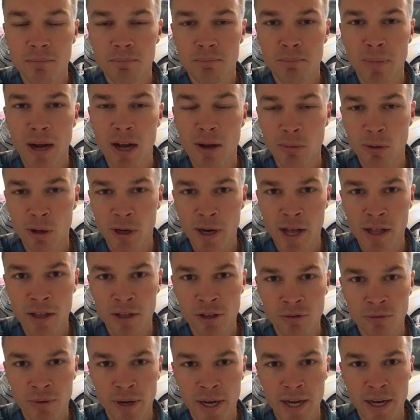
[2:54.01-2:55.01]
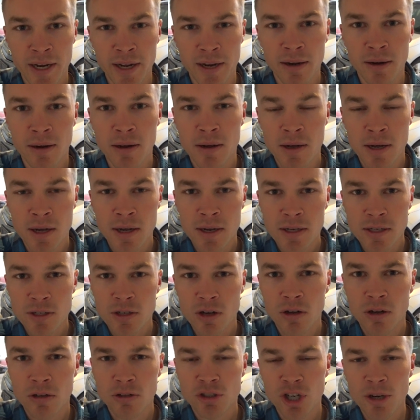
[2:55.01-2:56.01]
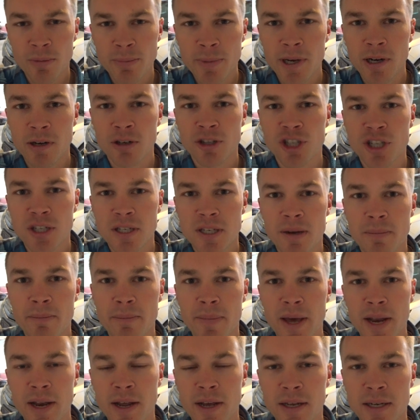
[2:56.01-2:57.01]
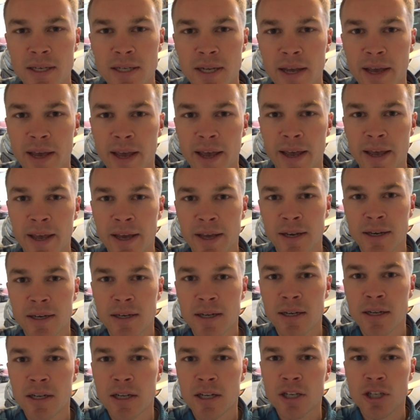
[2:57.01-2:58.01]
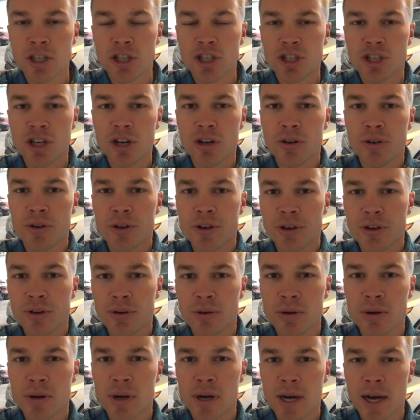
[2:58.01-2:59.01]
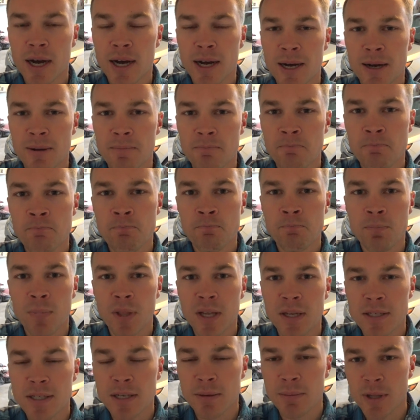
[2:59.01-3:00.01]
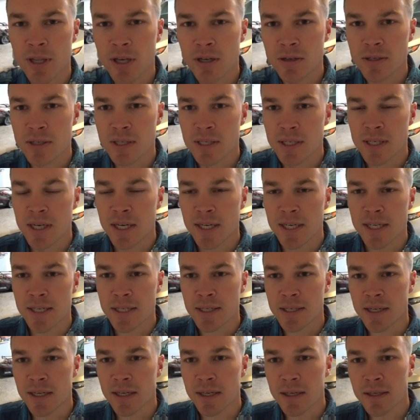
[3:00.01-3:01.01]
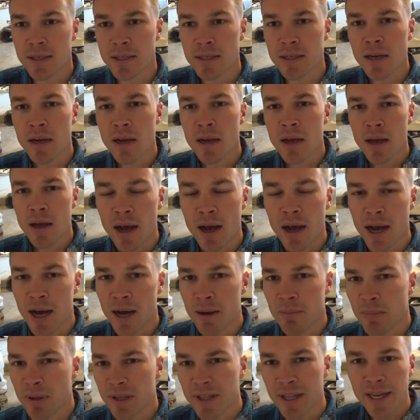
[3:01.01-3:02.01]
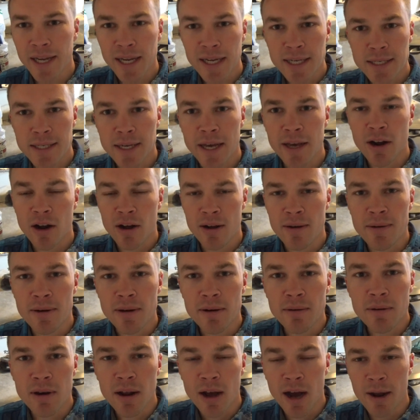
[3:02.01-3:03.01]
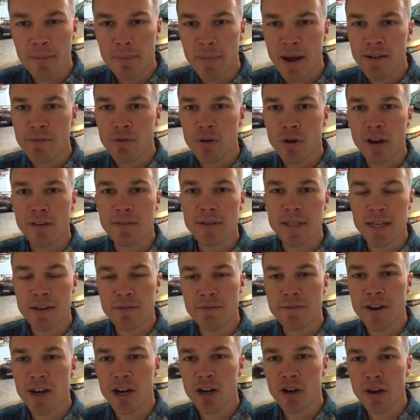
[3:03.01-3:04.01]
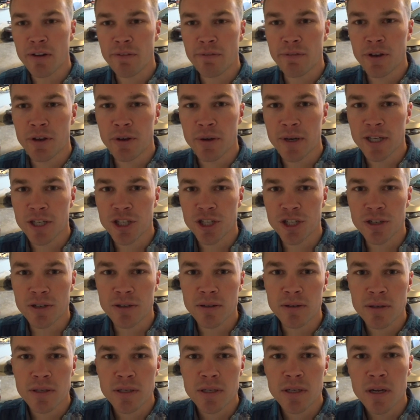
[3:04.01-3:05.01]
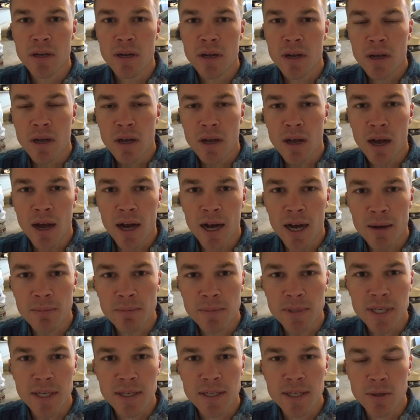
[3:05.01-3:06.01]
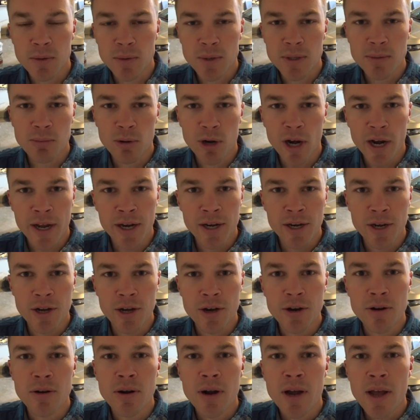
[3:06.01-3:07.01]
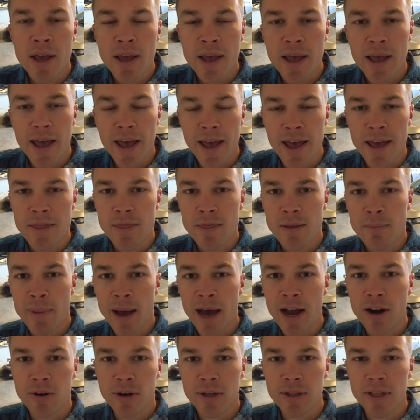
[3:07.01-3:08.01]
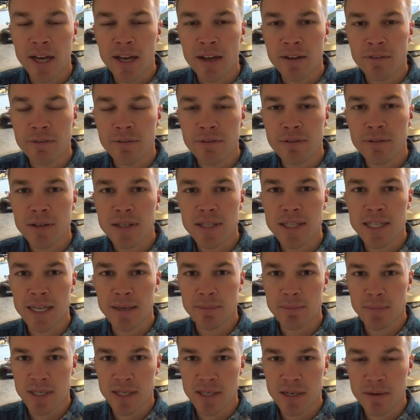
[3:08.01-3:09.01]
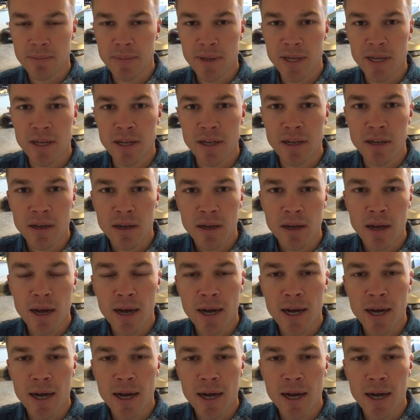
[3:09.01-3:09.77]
mile per gallon rating. So I'll jump there in just a minute and show you some of those statistics. But like I said, on my Volt, I've seen very few issues since it was brand new, and the battery life seems to be